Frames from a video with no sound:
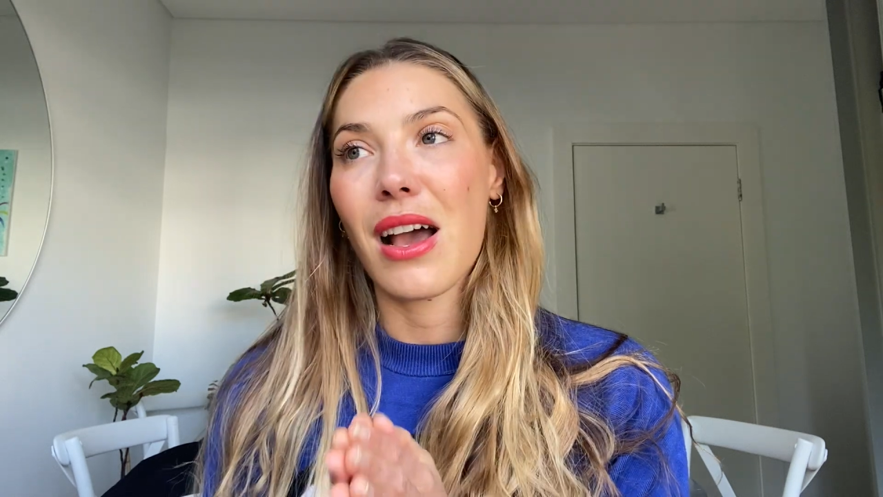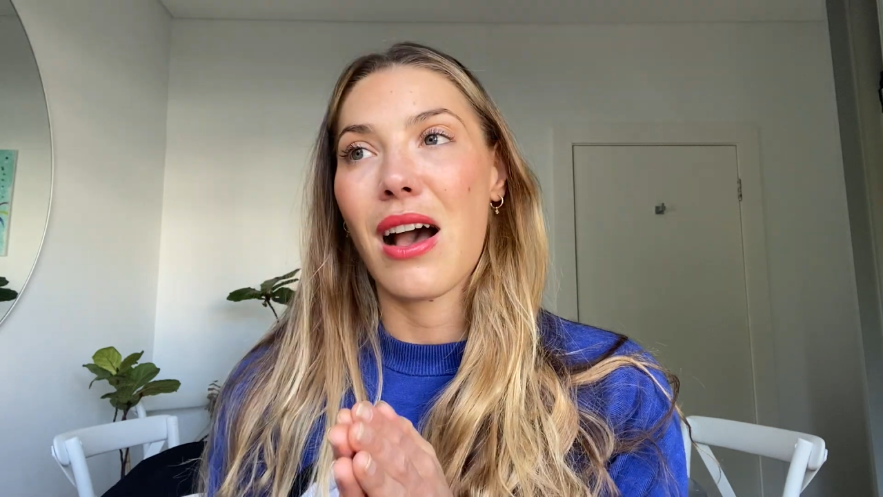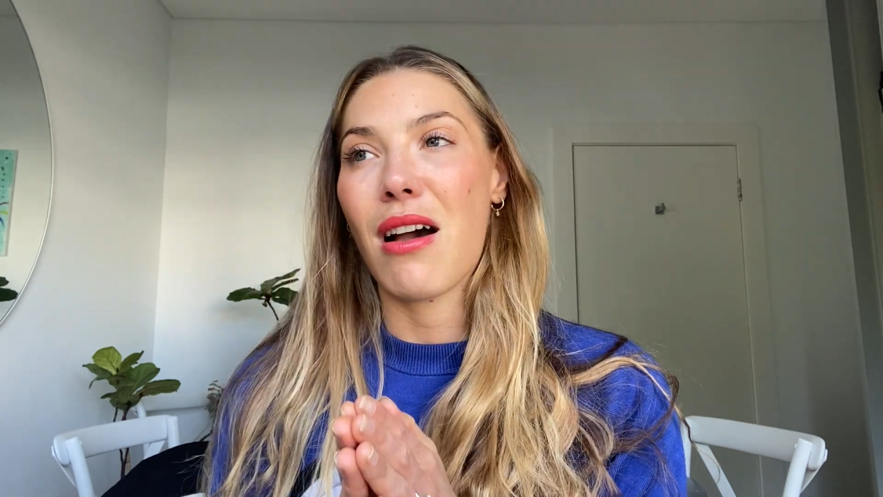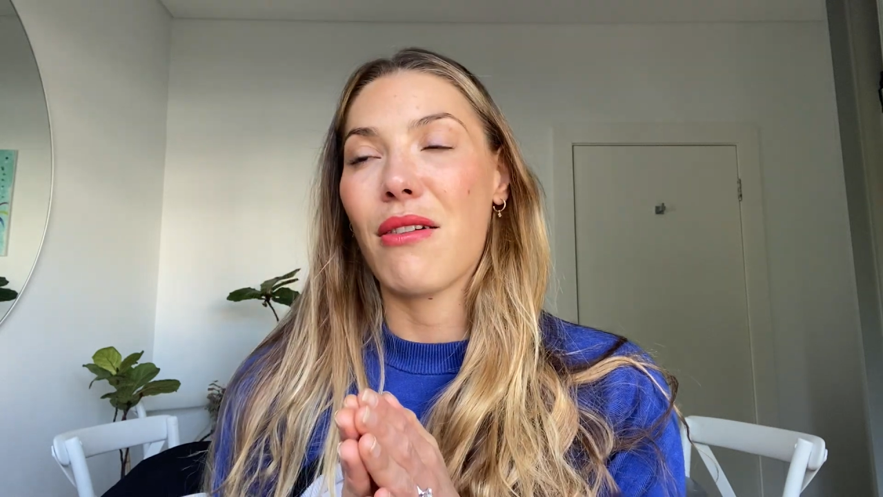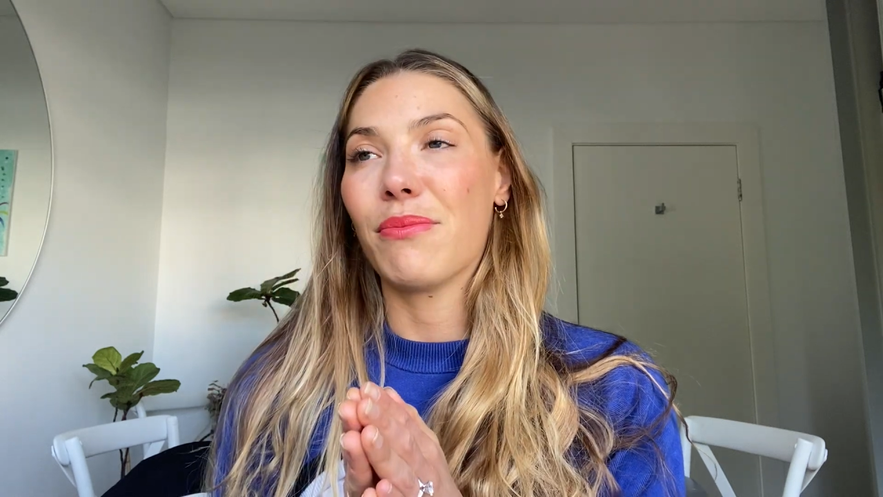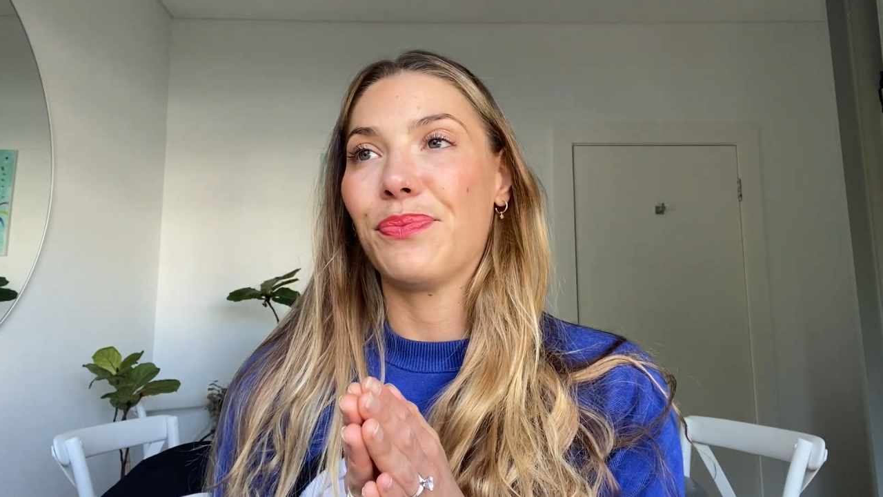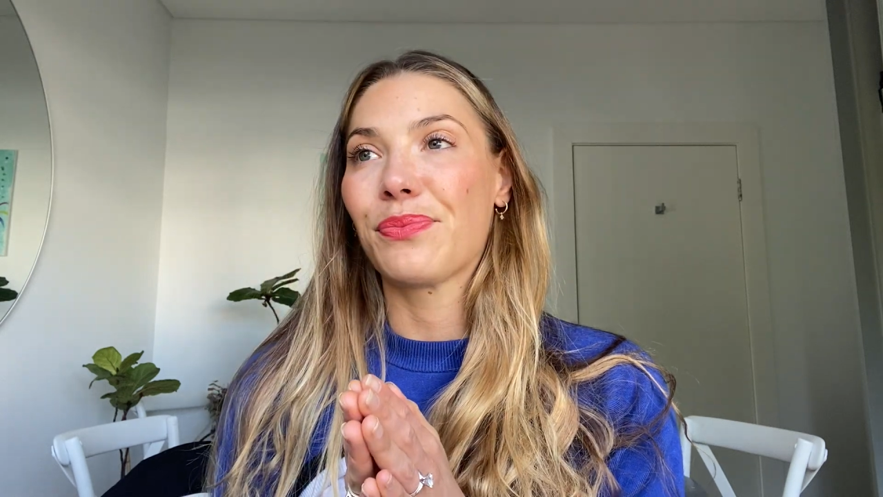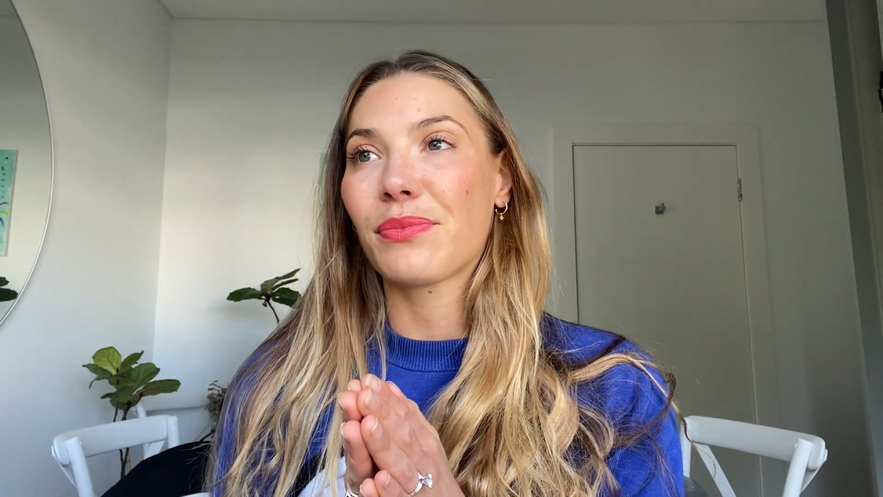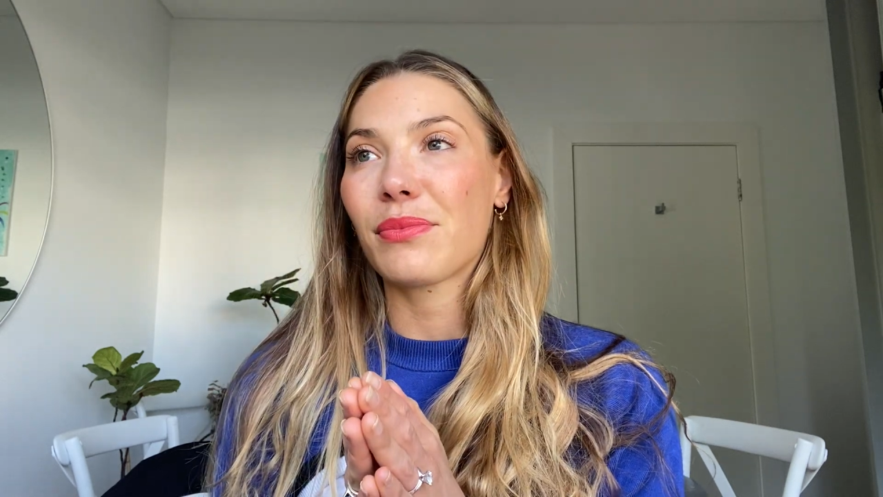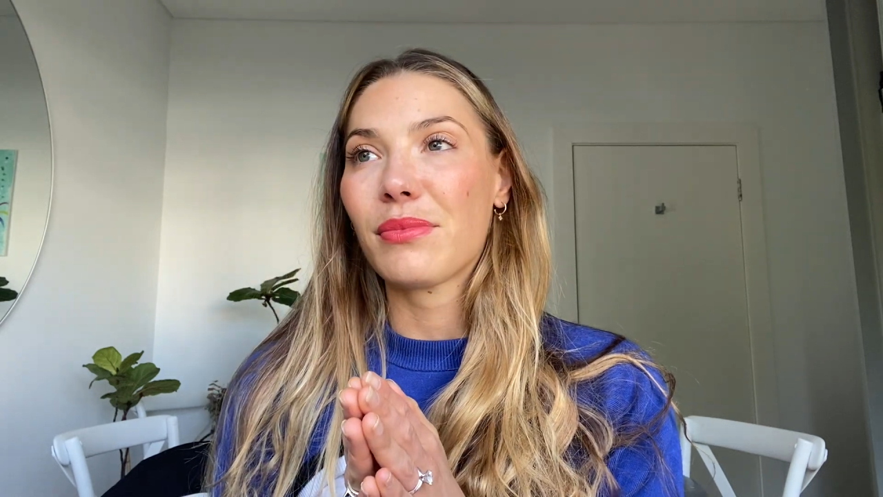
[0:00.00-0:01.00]

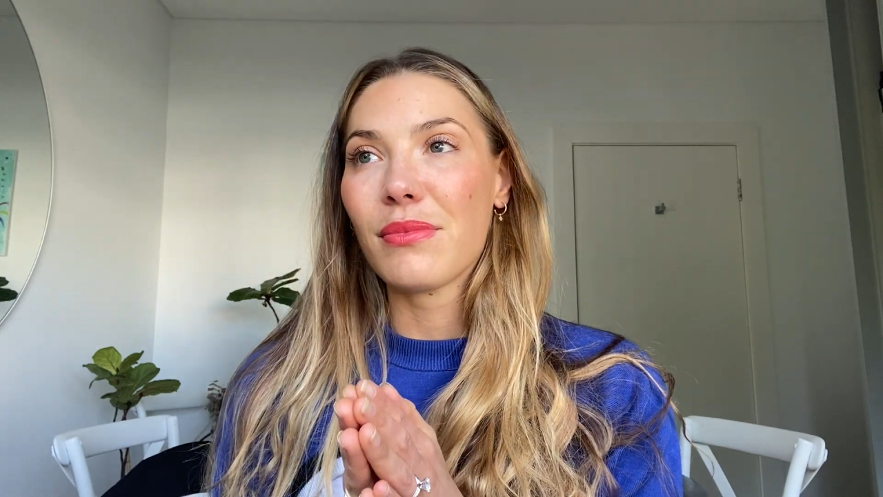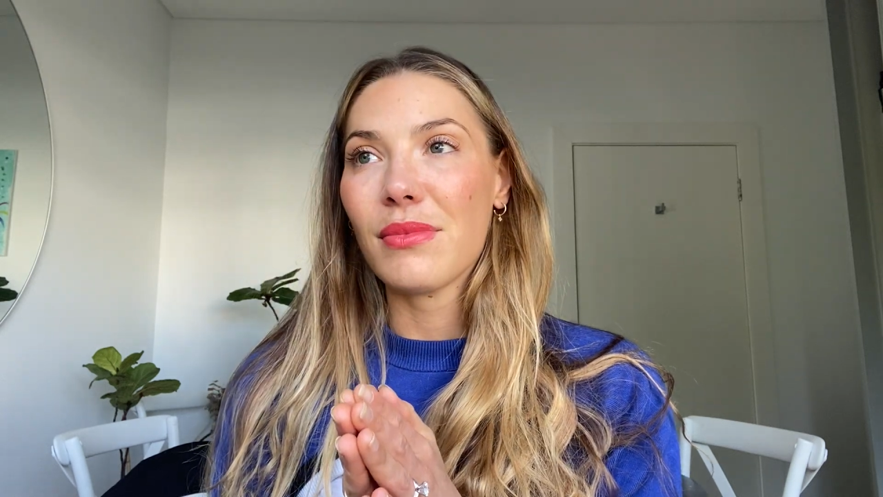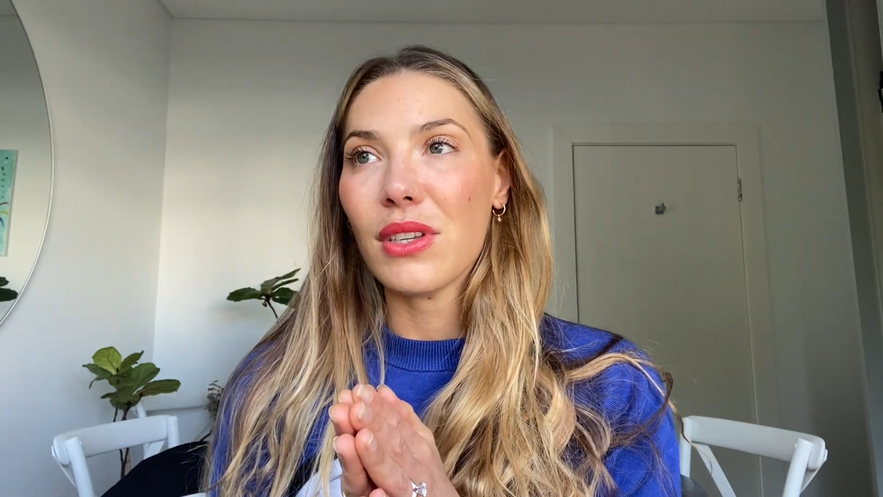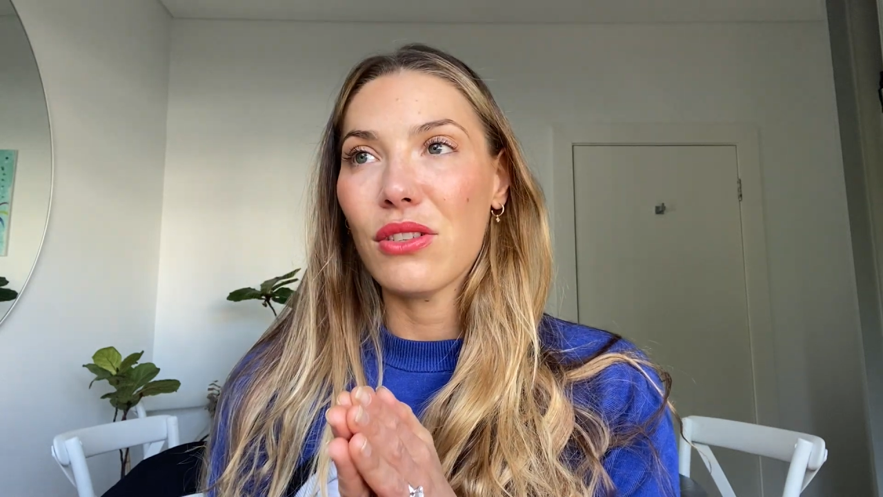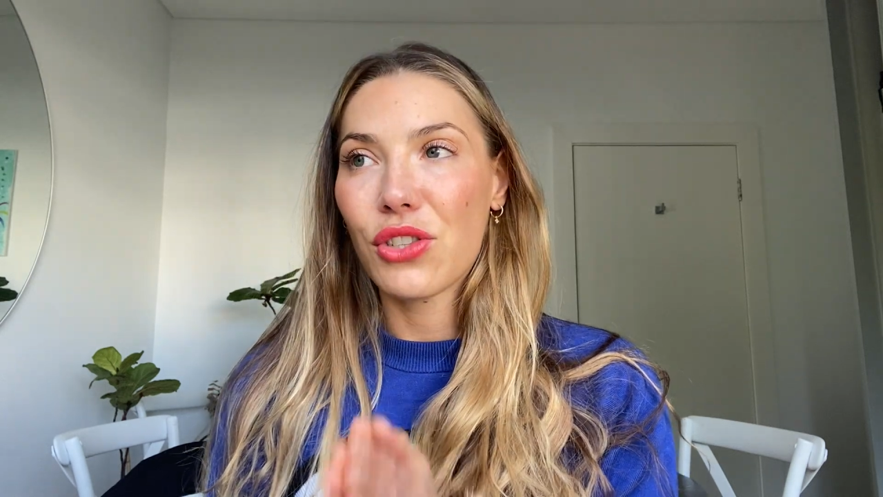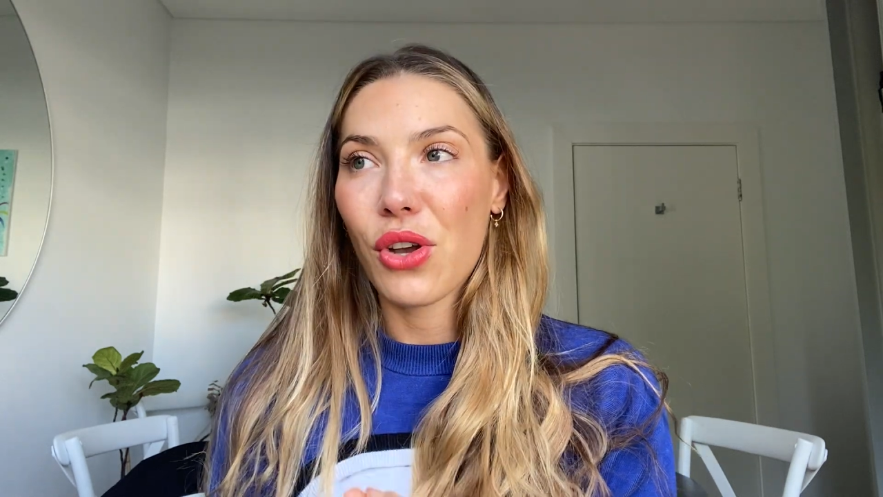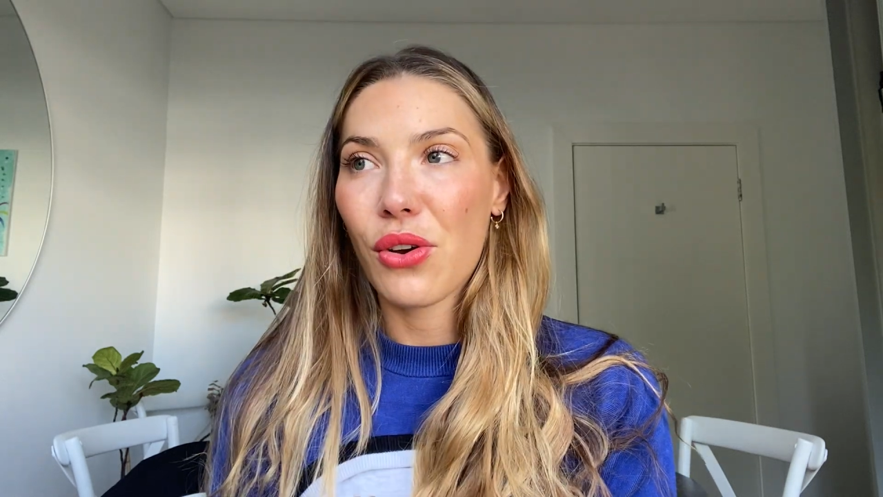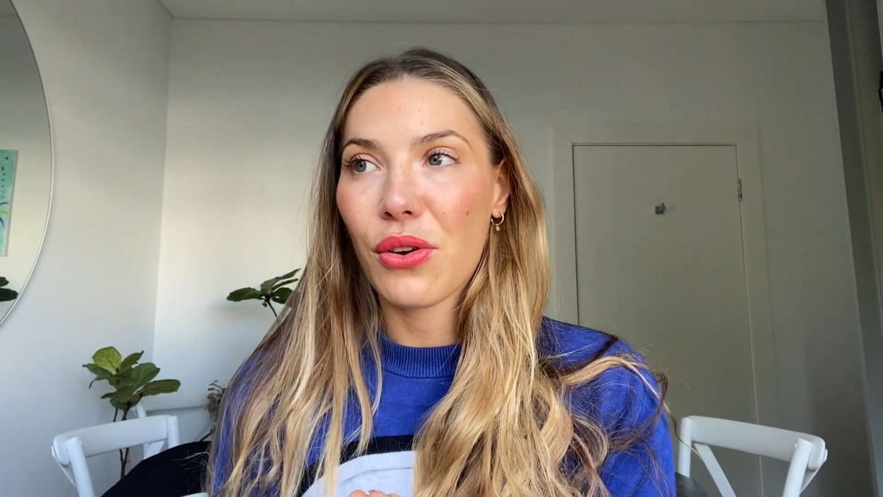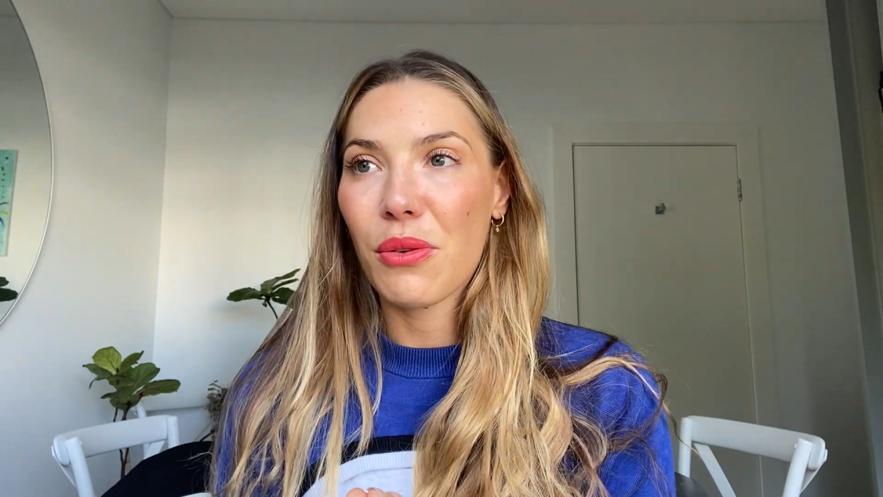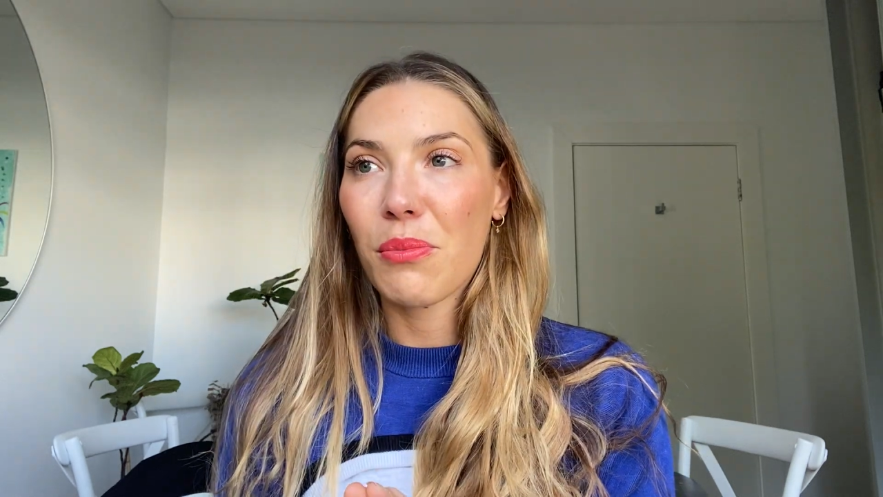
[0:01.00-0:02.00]
Um,
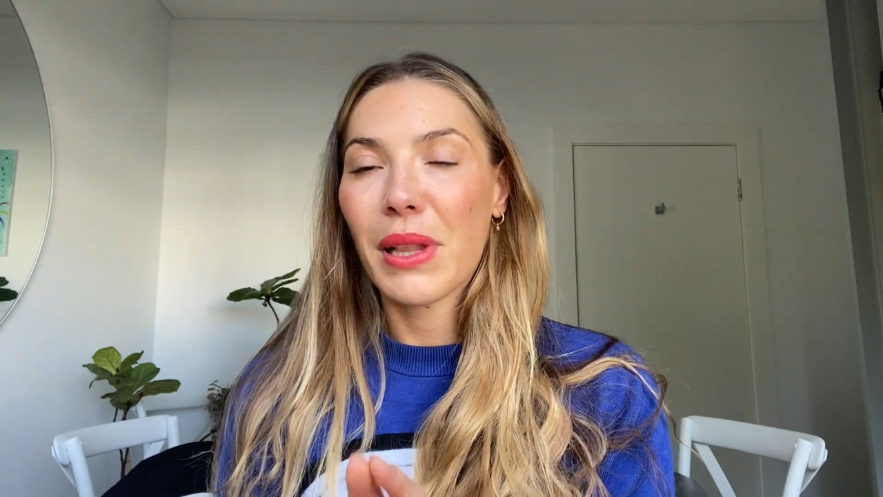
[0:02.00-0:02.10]
so